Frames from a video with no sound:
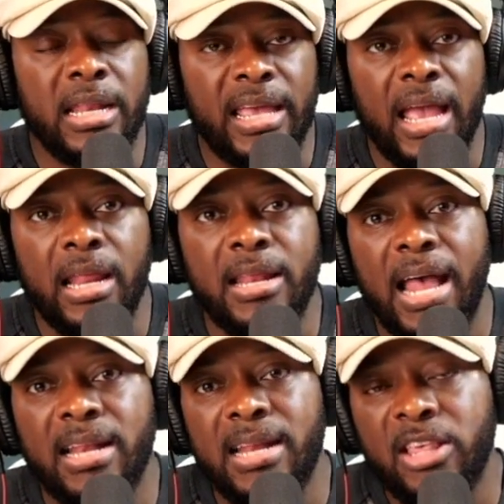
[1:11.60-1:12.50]

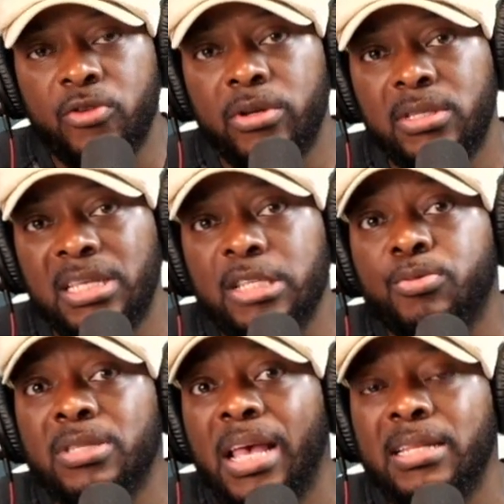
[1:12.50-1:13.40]
indicated that Nigeria's
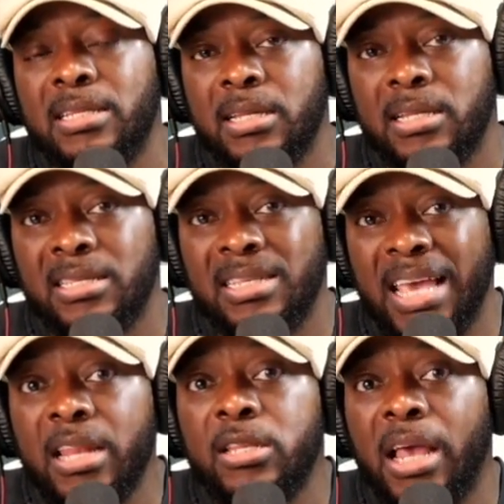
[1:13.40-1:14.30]
6%
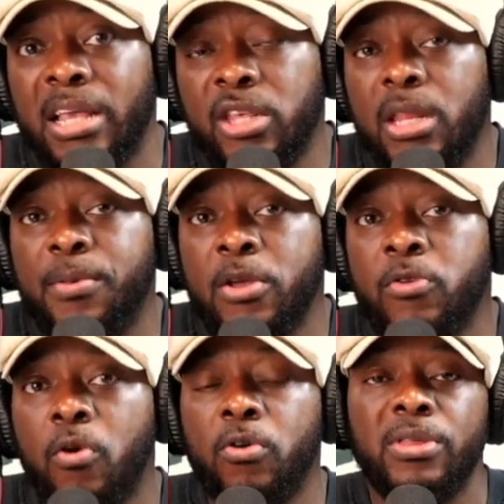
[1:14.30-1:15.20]

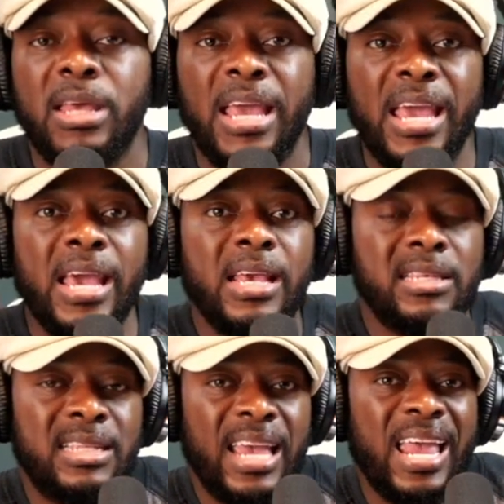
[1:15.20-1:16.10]
GDP growth
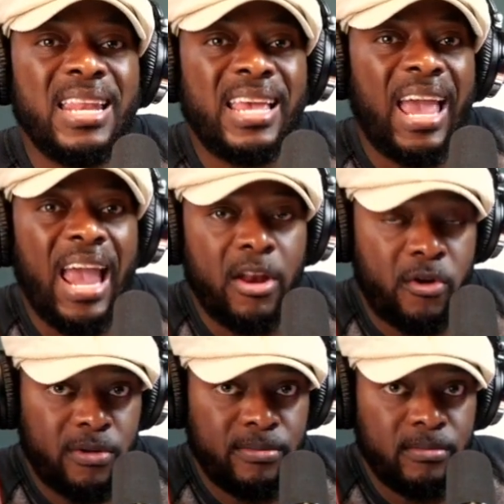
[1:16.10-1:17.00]
is the
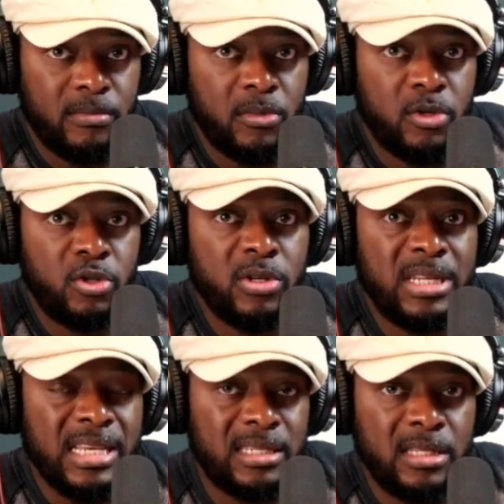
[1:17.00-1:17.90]
indicator
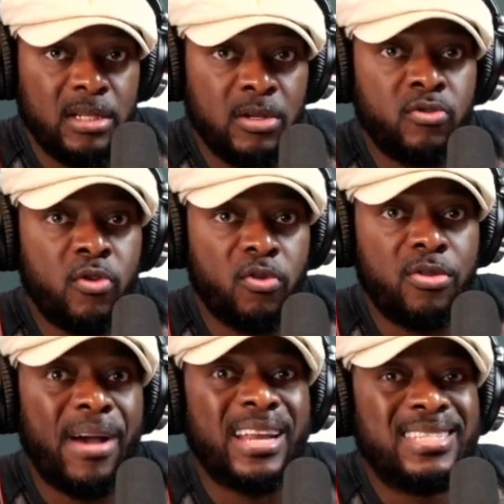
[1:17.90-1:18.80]
to this
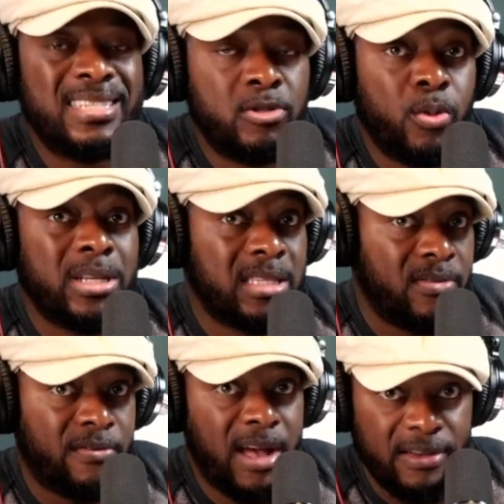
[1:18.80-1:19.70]
growth by
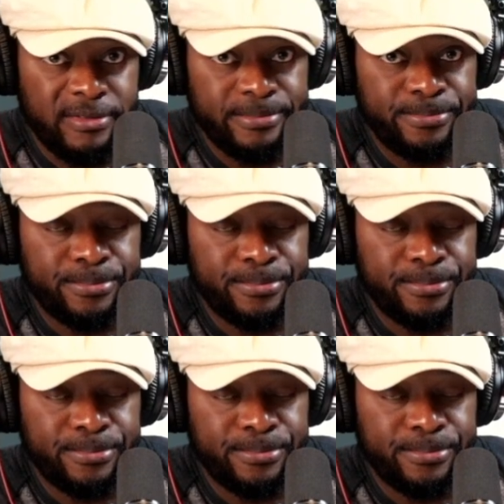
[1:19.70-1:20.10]
2075.